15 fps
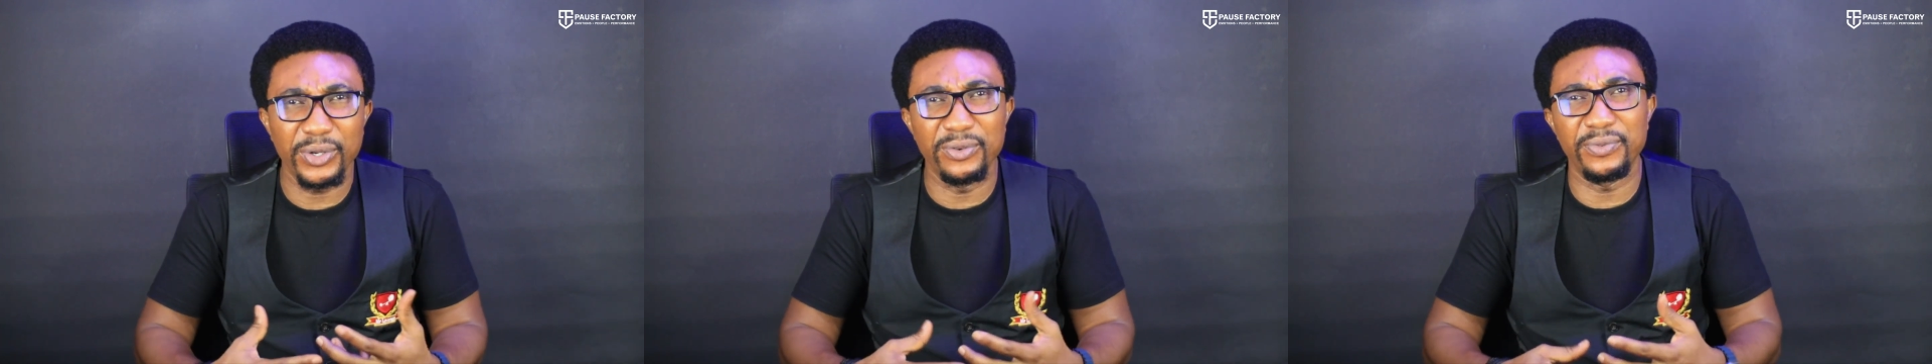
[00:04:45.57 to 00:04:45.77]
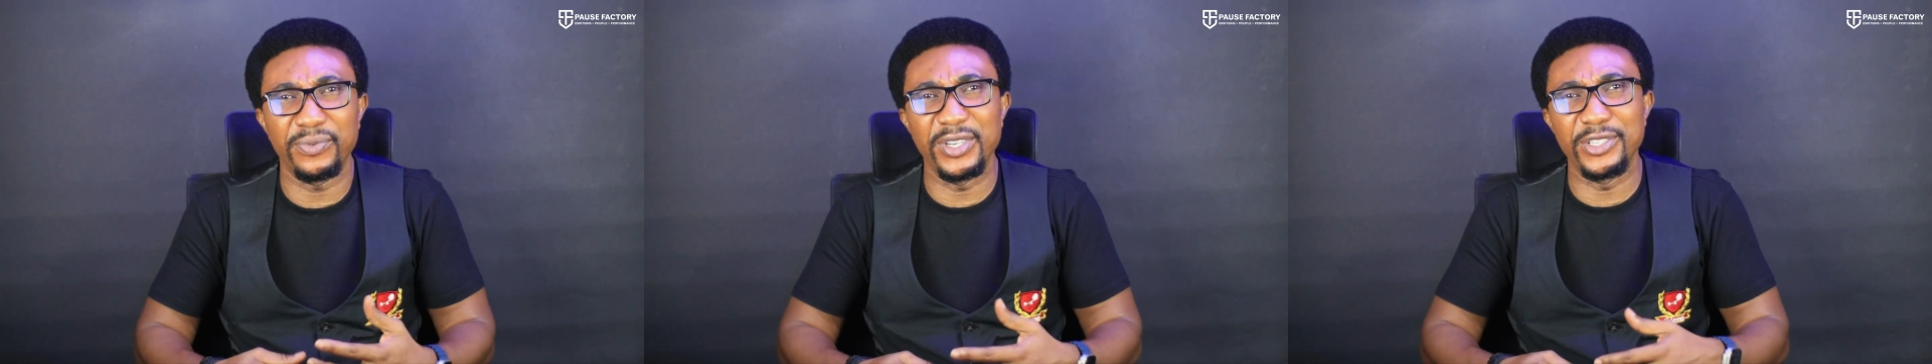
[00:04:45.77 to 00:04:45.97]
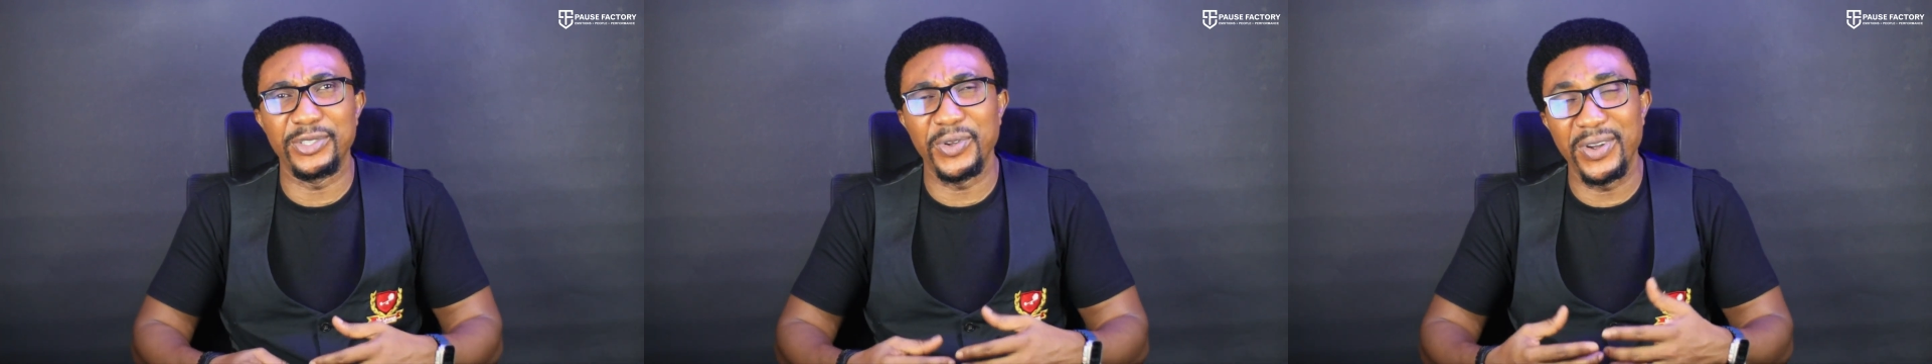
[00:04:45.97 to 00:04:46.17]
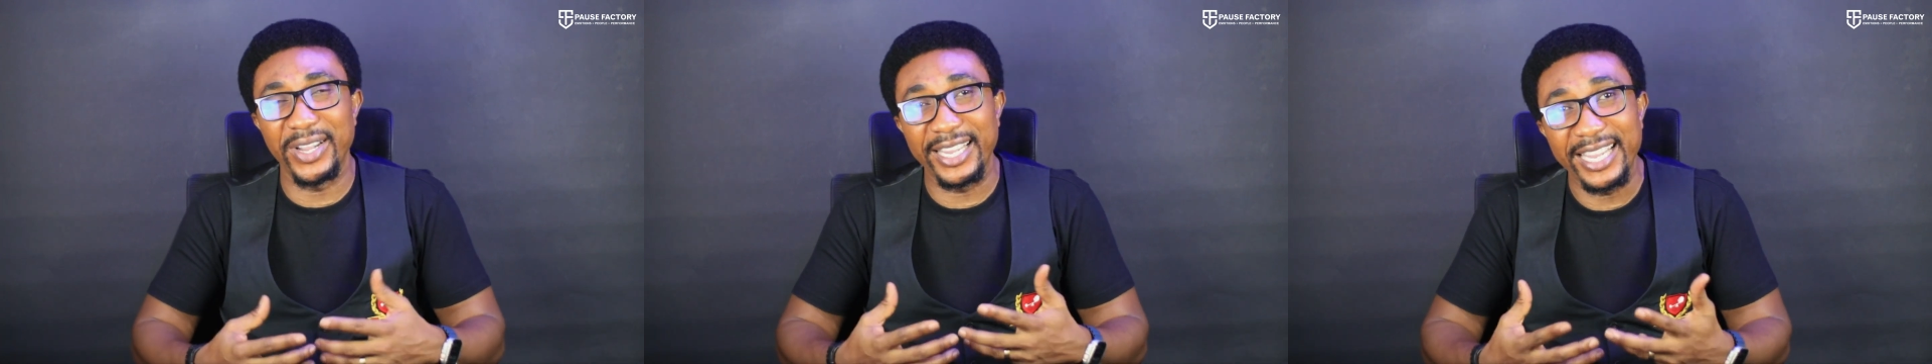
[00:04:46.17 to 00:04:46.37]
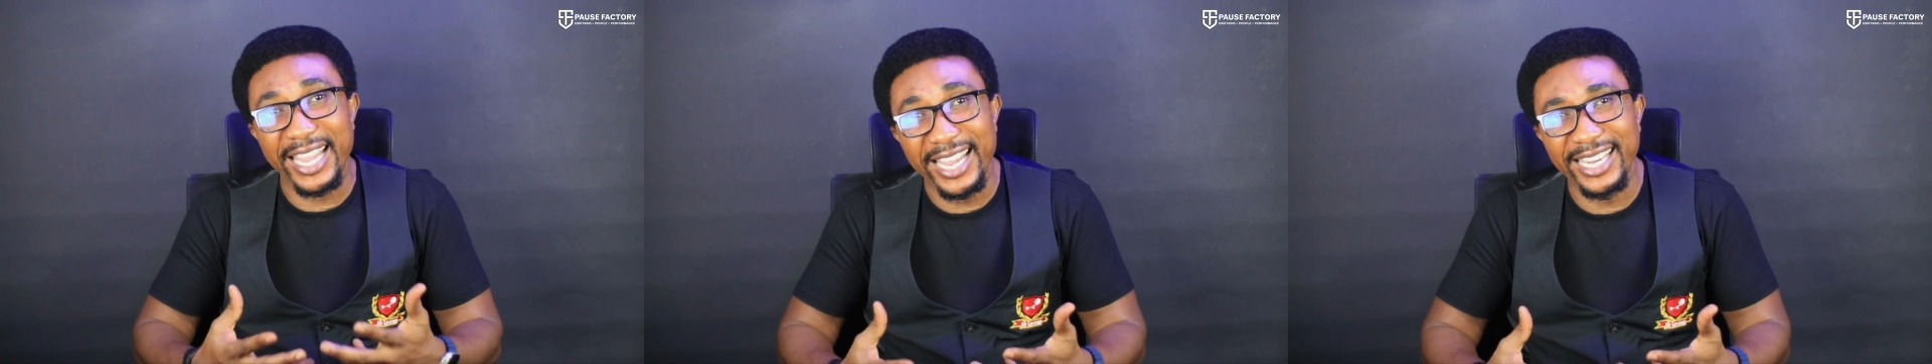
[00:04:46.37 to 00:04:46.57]
conflict
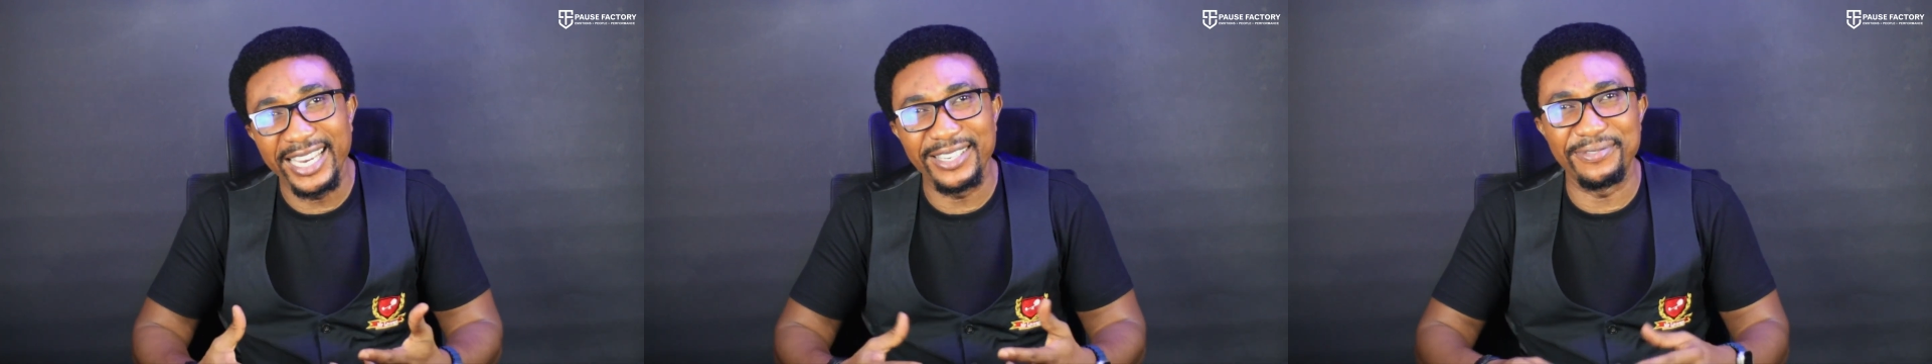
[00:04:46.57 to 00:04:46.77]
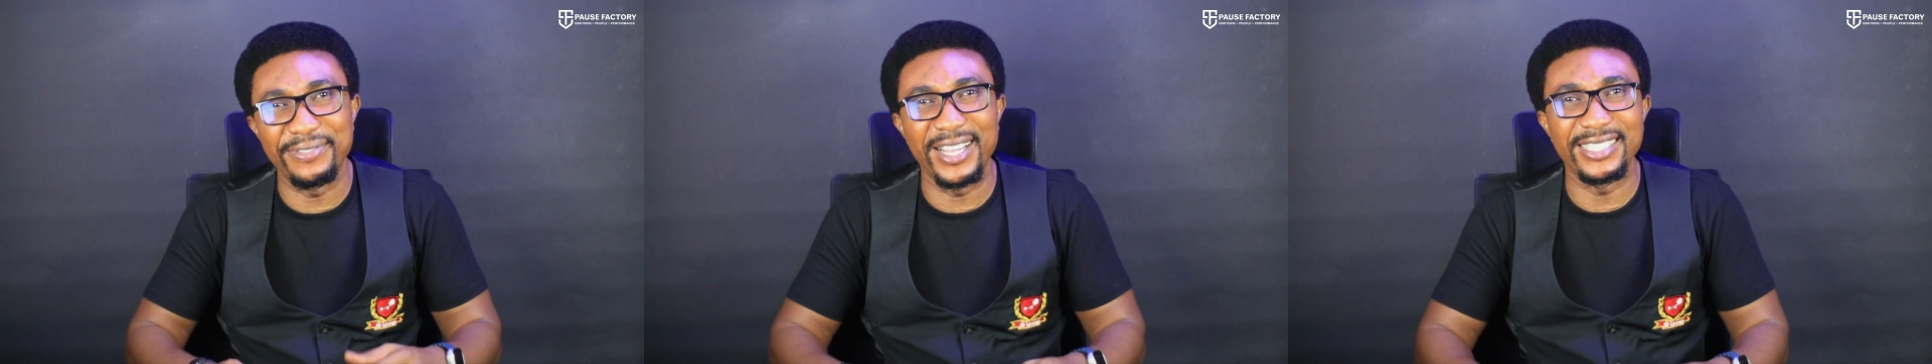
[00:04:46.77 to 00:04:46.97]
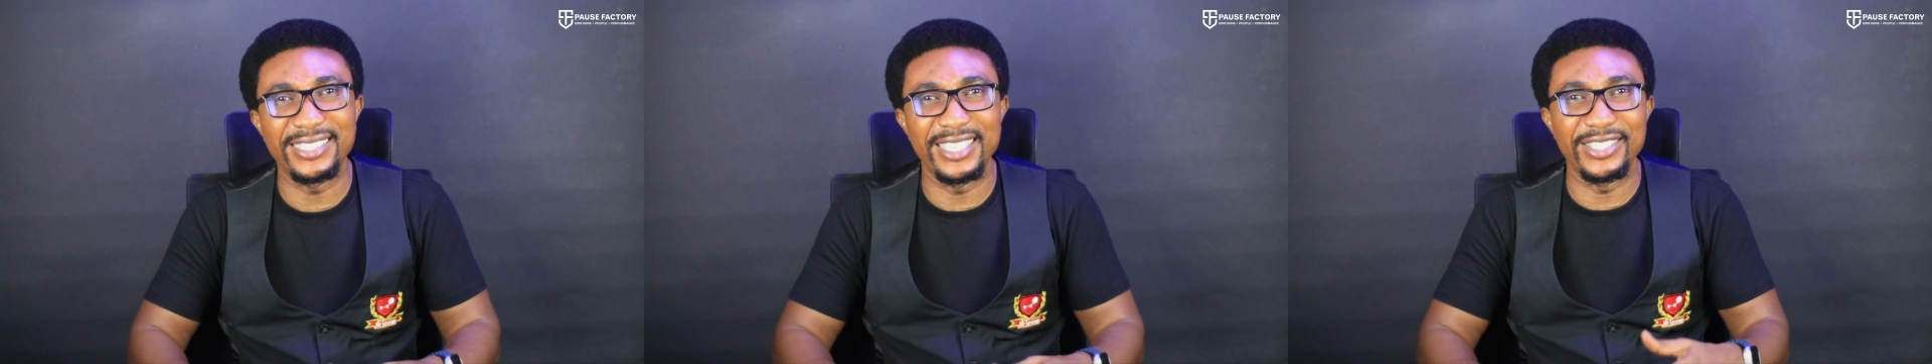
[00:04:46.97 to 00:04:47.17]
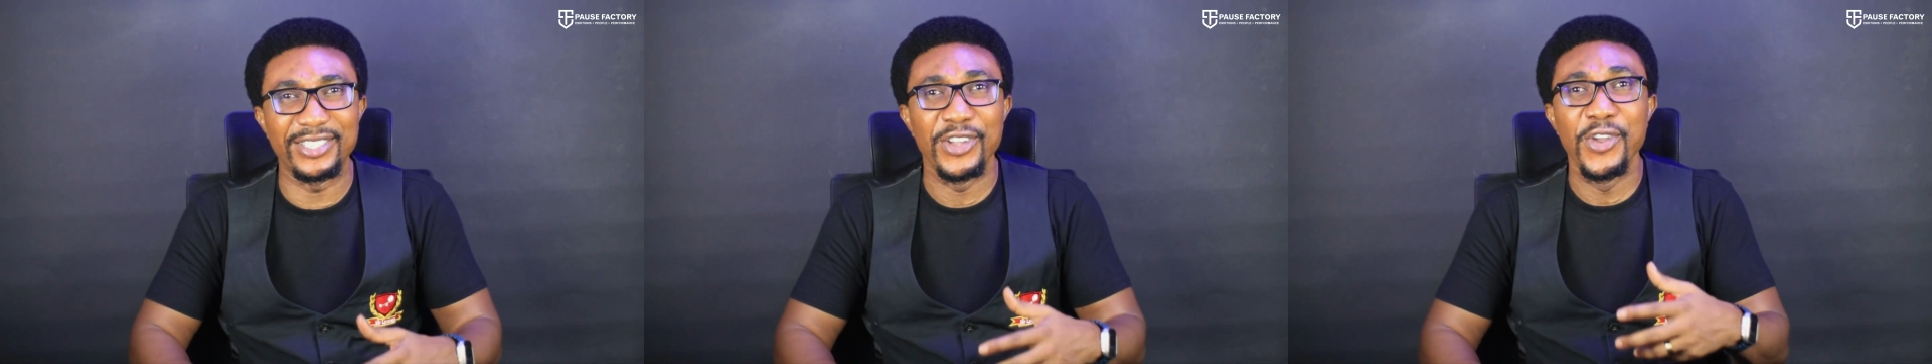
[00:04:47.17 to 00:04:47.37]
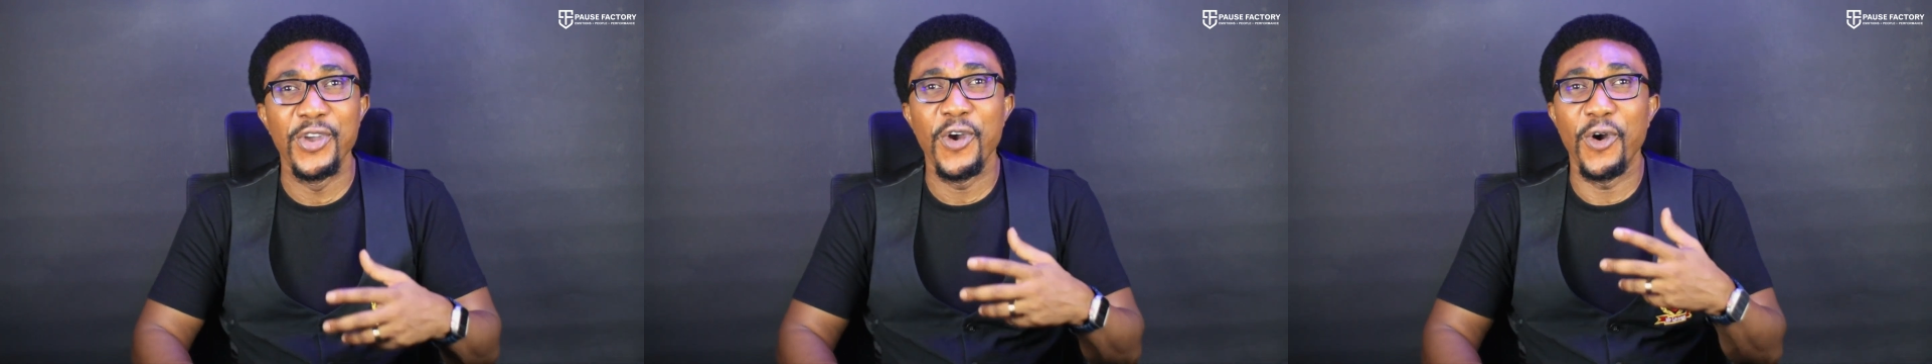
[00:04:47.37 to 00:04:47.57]
or gain advantage,